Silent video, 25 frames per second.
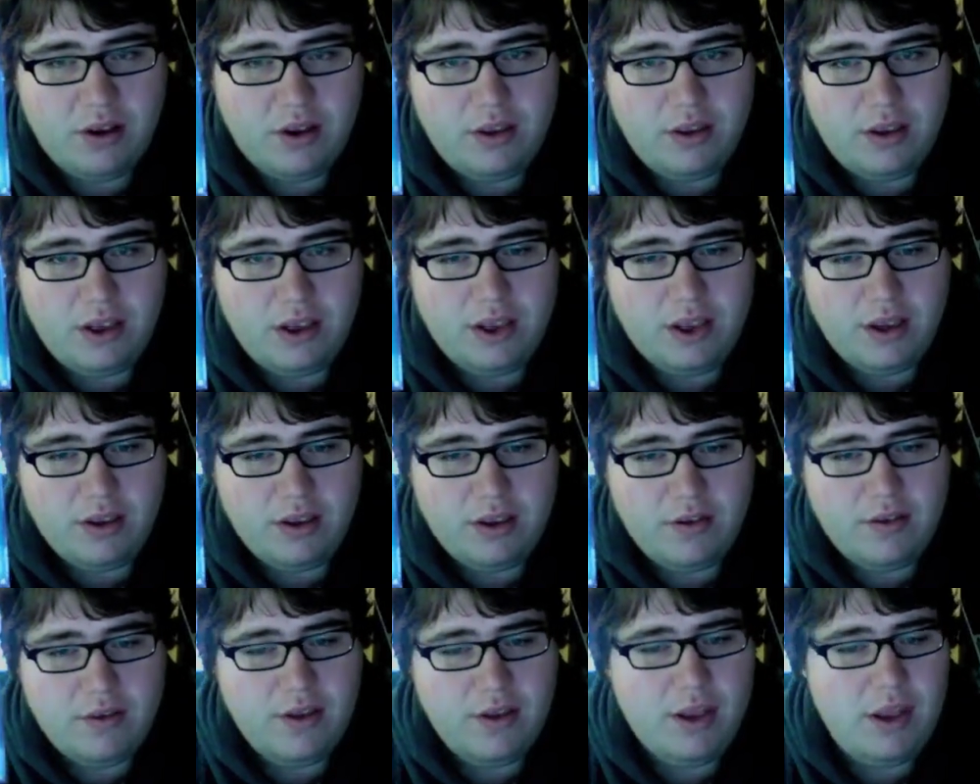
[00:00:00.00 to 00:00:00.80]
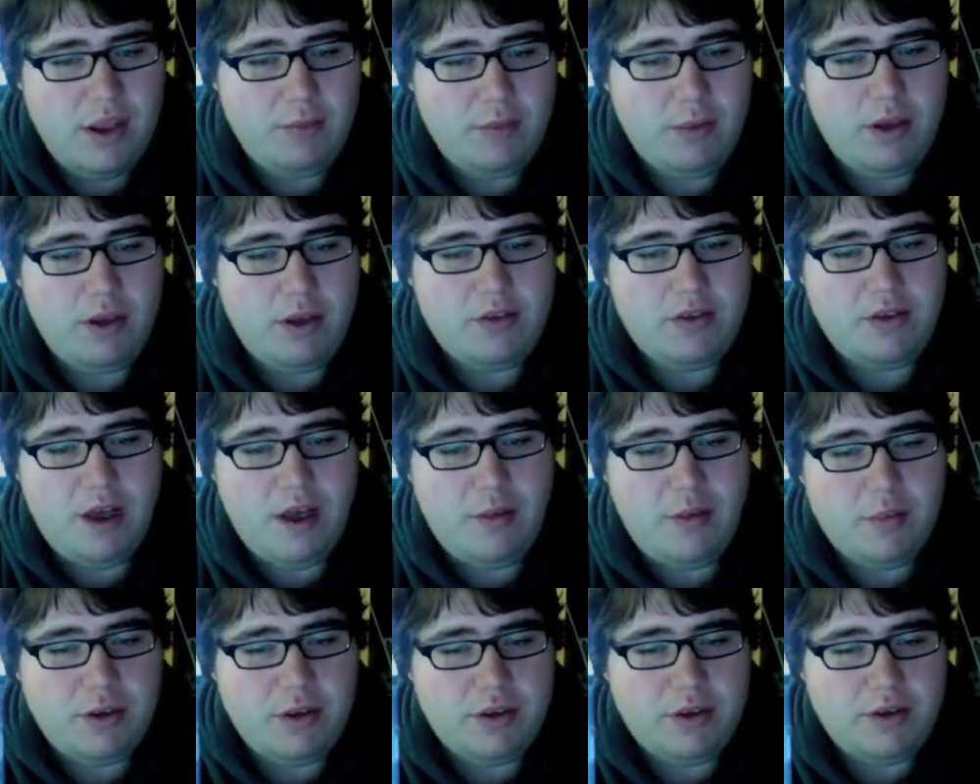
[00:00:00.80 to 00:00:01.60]
Like in my
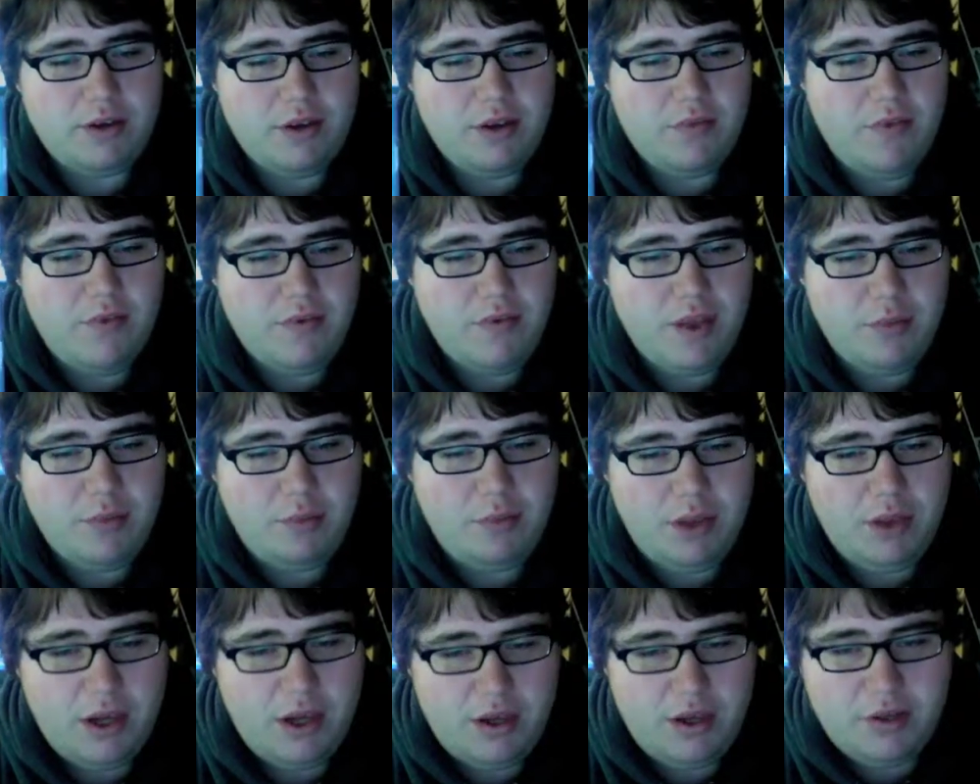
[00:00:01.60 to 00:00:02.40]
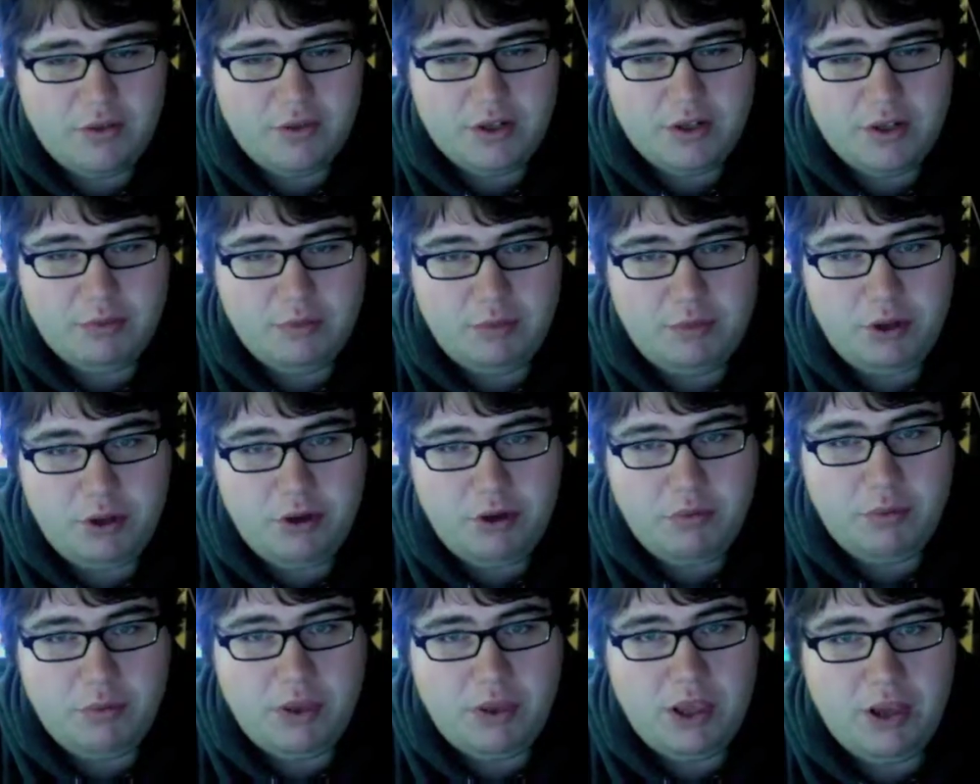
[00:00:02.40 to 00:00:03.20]
zombies, if I'm not planning to
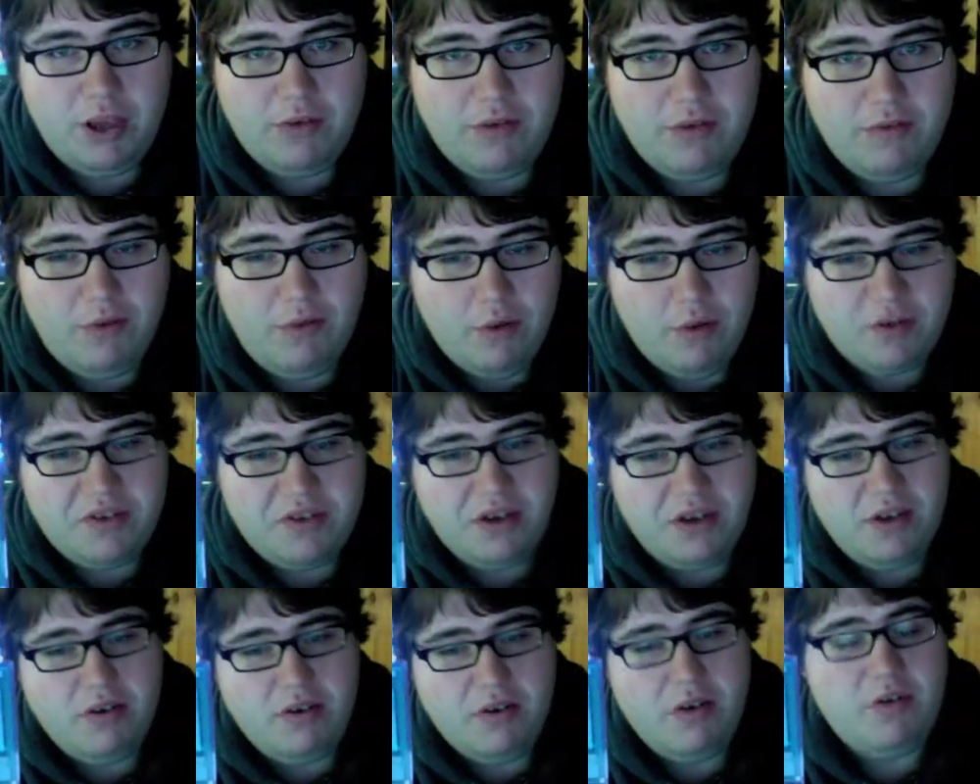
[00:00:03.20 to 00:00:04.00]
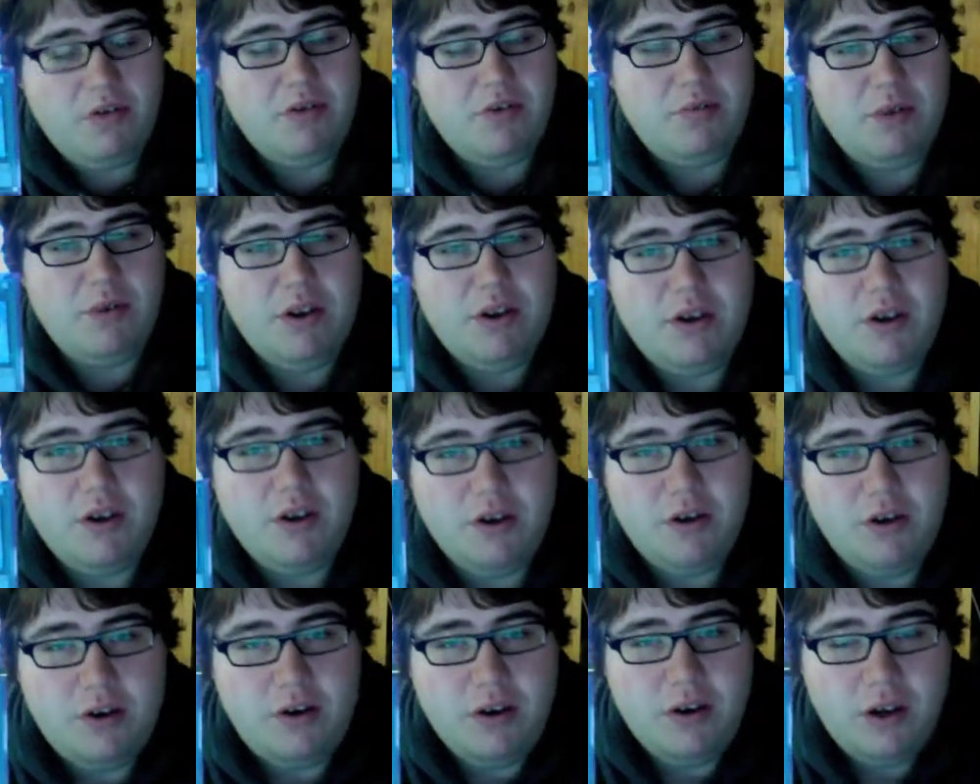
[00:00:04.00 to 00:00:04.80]
explode with like 4 synchros in one
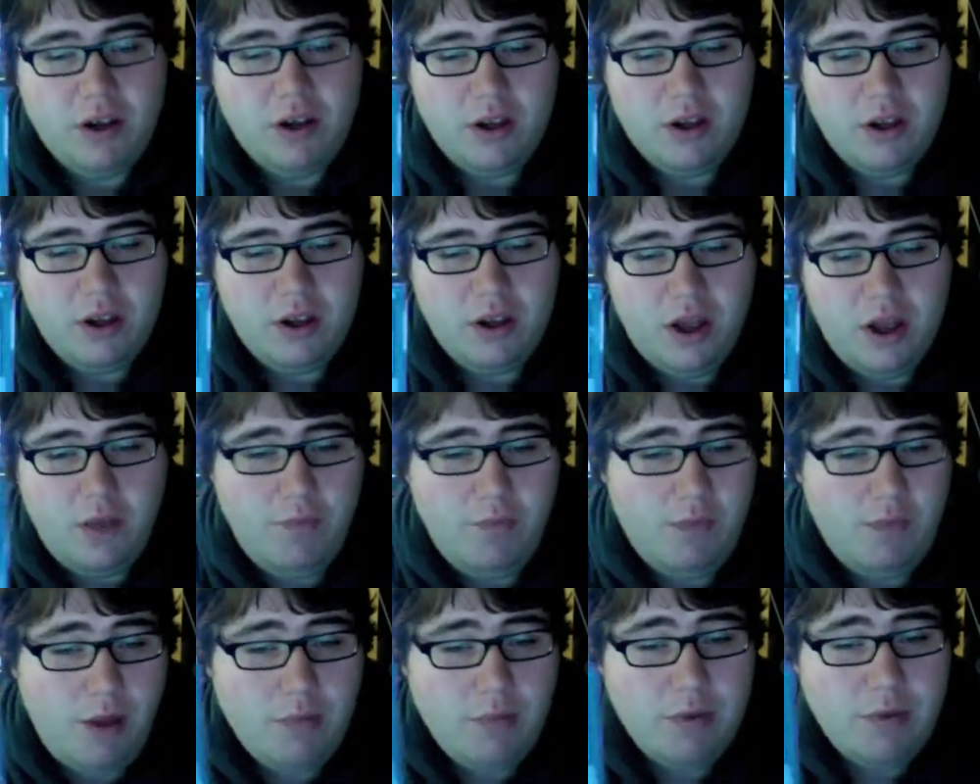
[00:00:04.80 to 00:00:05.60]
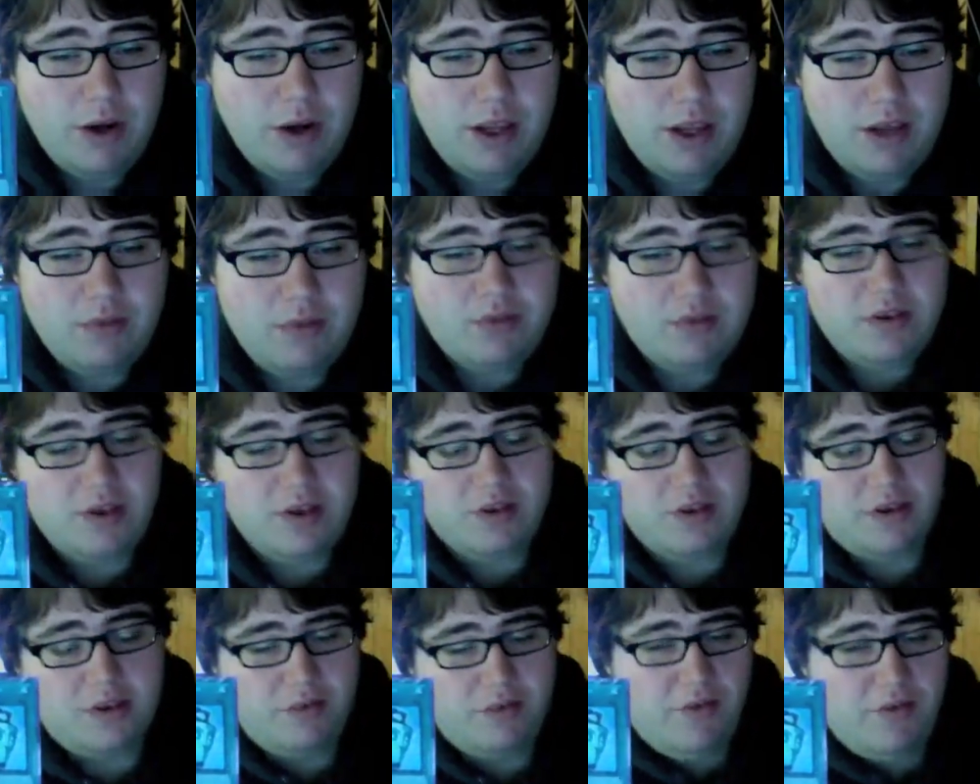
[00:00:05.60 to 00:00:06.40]
turn, I'm going to use
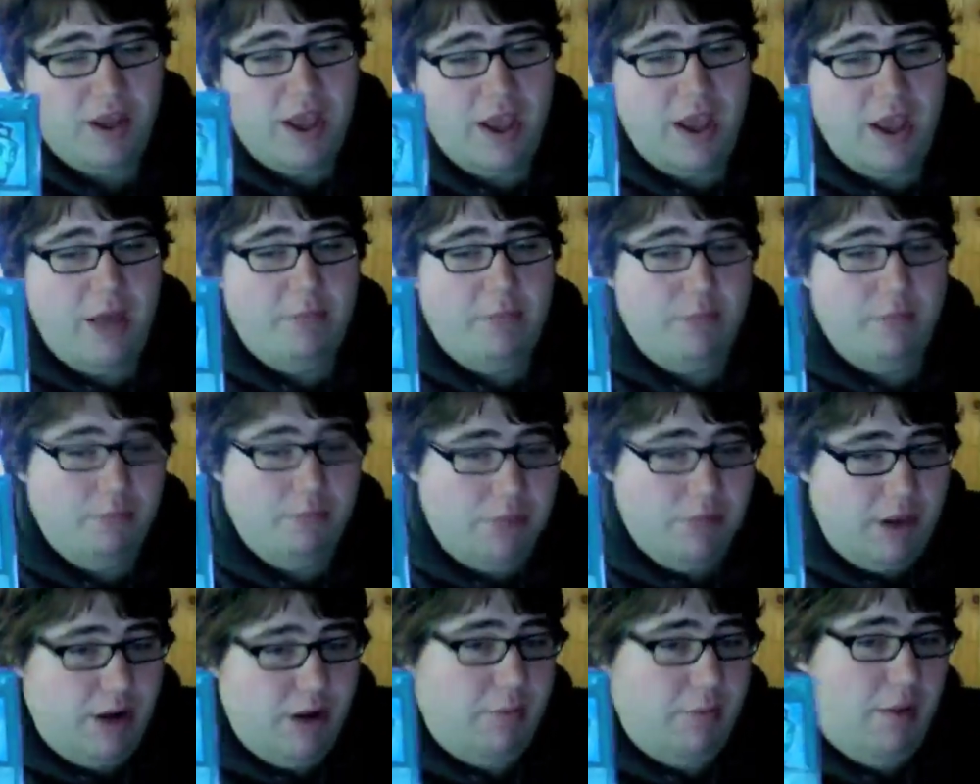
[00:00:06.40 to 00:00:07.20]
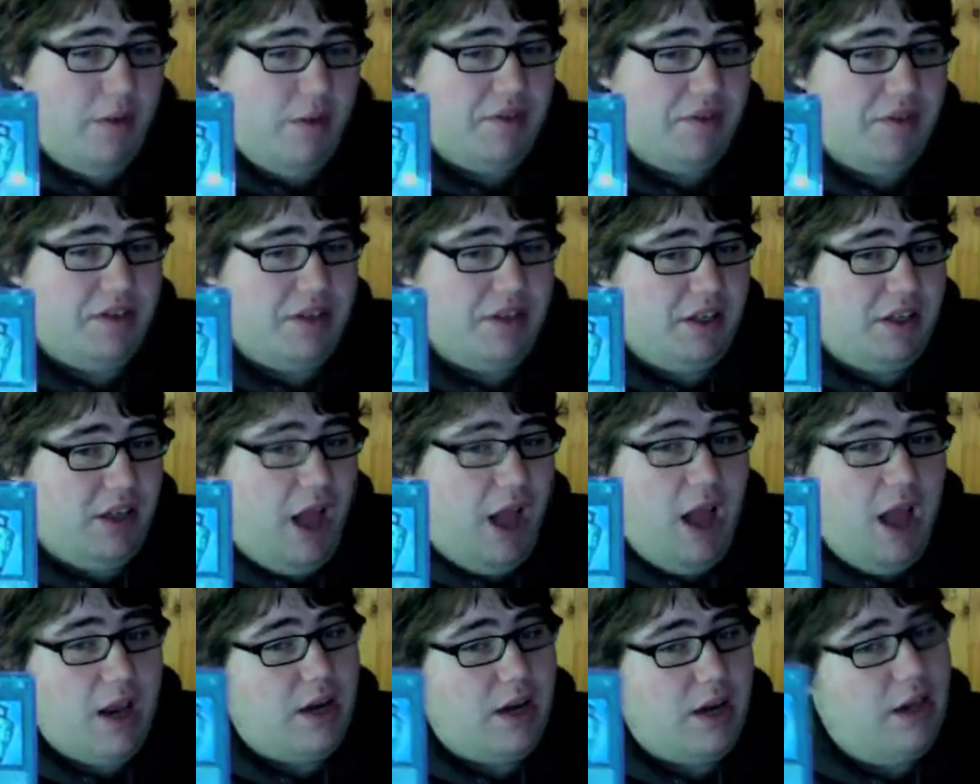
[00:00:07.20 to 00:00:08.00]
this. If I am, then I'm obviously not going to